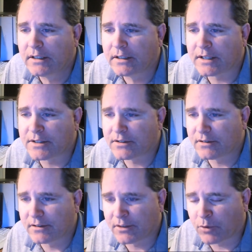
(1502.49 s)
Because
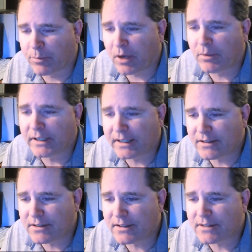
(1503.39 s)
the
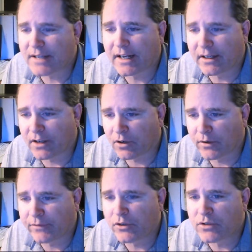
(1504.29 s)
Republicans in the Senate are
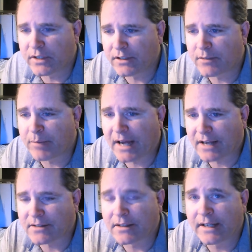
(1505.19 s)
refusing to
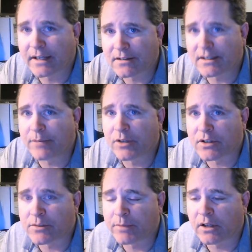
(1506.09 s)
pass the next
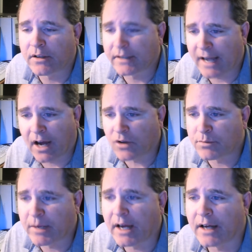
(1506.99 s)
stimulus bill that the House
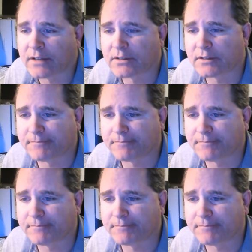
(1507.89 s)
passed